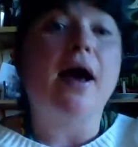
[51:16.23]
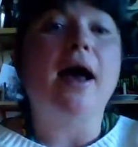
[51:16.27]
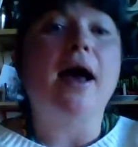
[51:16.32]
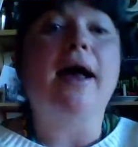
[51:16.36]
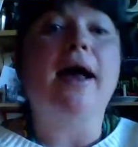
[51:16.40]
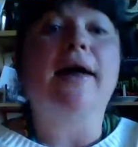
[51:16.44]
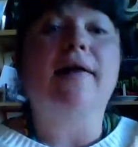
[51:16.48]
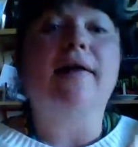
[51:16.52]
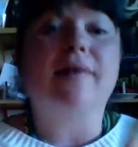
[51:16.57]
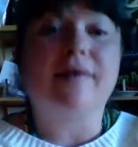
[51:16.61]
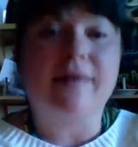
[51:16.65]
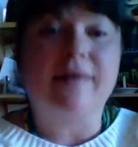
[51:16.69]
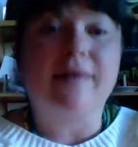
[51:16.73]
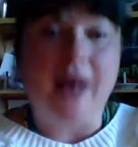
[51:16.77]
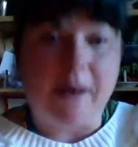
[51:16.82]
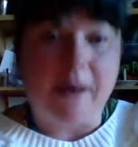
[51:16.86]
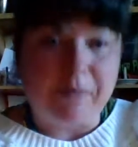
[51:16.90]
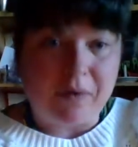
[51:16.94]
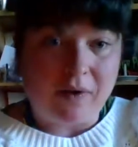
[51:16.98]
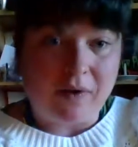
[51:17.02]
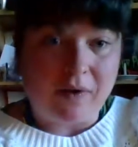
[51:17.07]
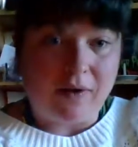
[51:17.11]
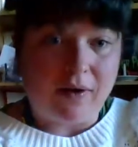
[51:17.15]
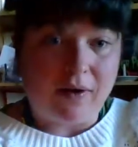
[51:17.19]

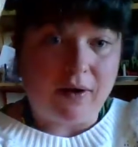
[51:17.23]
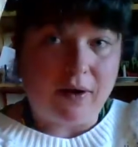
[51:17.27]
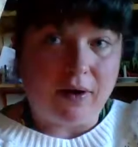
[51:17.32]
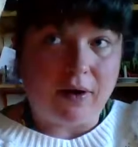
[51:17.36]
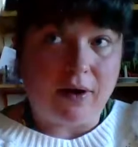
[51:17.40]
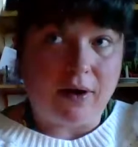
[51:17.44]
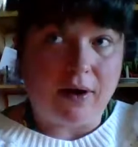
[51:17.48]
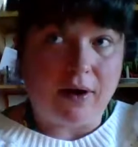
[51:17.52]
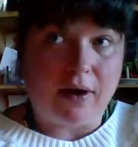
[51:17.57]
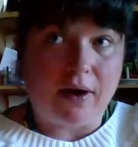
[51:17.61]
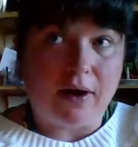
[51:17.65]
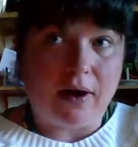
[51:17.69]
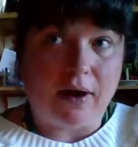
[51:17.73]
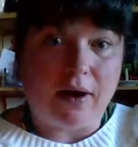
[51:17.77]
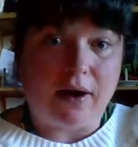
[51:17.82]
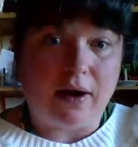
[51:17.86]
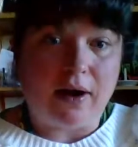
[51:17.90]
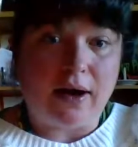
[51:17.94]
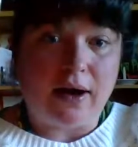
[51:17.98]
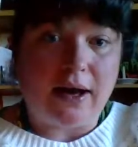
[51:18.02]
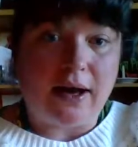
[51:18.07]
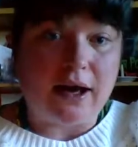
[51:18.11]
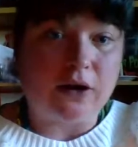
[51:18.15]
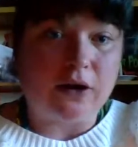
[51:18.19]
accept
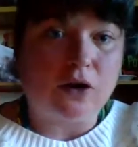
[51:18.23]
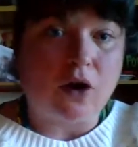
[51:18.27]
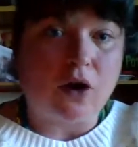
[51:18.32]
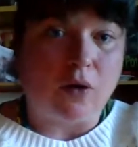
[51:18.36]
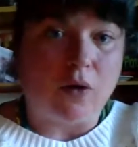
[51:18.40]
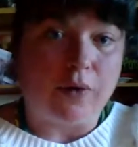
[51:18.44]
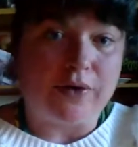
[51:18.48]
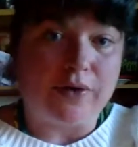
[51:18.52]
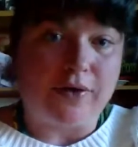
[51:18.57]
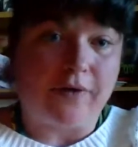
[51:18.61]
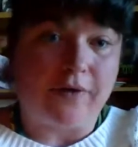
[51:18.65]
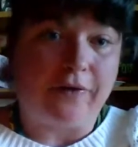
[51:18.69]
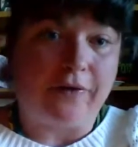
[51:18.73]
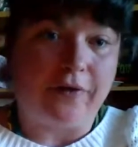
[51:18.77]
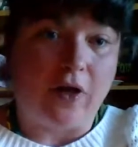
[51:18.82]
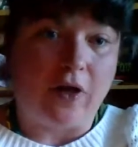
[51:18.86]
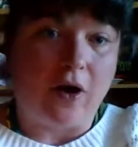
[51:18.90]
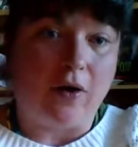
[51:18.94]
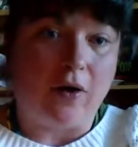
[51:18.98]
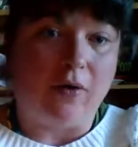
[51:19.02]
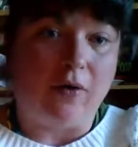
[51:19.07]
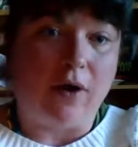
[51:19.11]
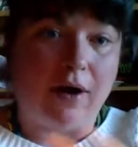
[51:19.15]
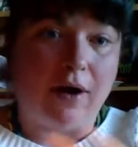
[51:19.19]
and go with the
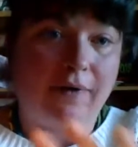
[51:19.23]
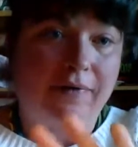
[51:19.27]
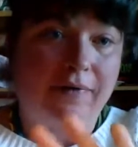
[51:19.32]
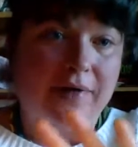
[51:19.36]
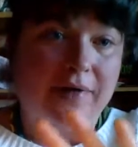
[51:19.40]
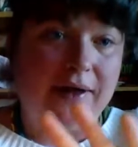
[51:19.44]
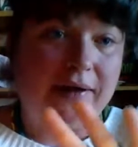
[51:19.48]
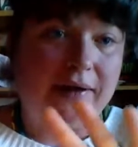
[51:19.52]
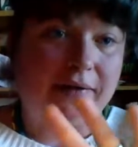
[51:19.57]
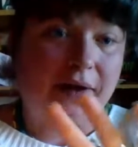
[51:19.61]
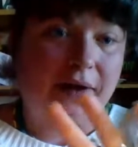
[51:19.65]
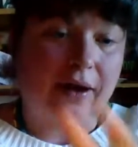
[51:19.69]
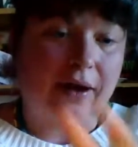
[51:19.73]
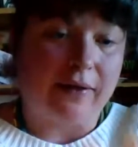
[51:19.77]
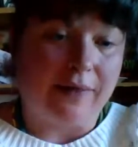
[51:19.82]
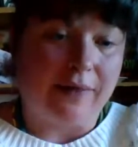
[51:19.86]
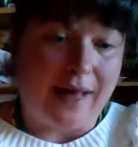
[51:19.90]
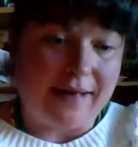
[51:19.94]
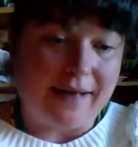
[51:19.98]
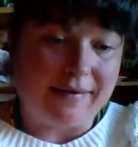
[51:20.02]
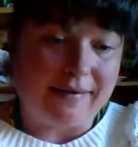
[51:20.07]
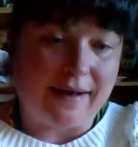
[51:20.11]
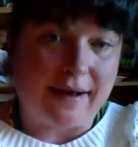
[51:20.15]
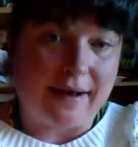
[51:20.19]
flow of these like
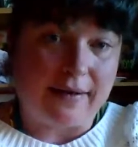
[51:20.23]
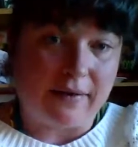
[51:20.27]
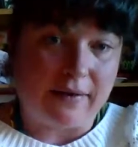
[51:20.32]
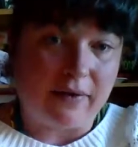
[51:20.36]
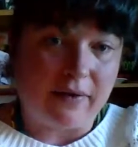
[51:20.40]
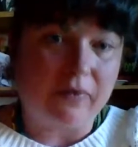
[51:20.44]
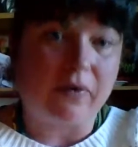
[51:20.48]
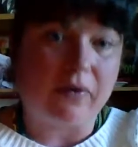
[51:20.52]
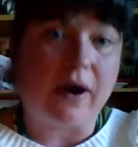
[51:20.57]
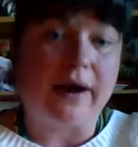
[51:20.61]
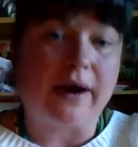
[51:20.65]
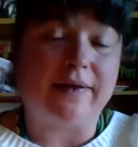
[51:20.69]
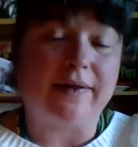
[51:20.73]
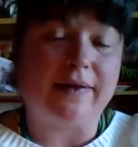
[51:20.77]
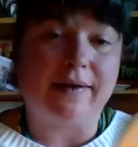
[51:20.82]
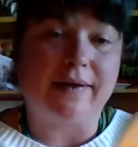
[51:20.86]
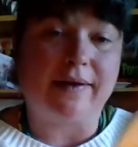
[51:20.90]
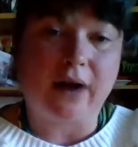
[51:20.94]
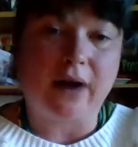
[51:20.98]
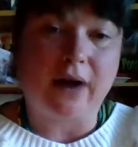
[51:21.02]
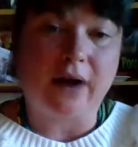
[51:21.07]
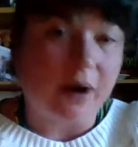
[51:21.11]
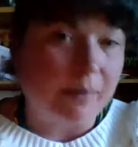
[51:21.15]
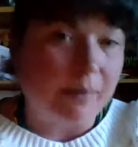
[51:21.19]
lessons, right?
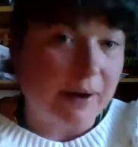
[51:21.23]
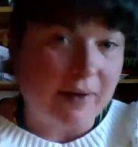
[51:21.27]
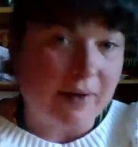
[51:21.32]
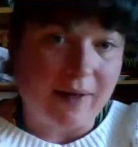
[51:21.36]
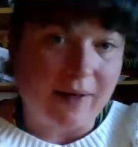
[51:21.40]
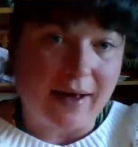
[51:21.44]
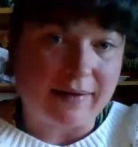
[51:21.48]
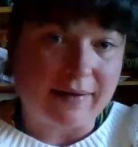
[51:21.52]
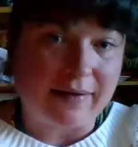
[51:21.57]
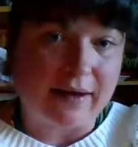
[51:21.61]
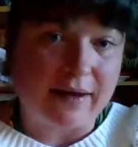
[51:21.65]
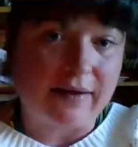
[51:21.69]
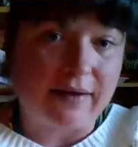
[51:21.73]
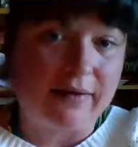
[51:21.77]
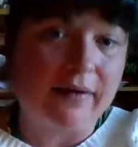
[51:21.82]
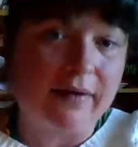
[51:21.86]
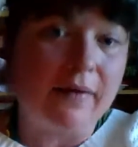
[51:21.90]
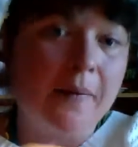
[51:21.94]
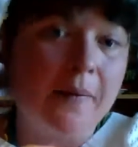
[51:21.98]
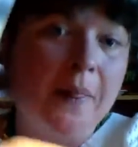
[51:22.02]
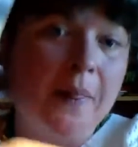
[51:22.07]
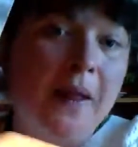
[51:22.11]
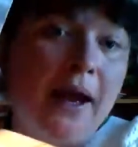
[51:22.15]
These karmic lessons.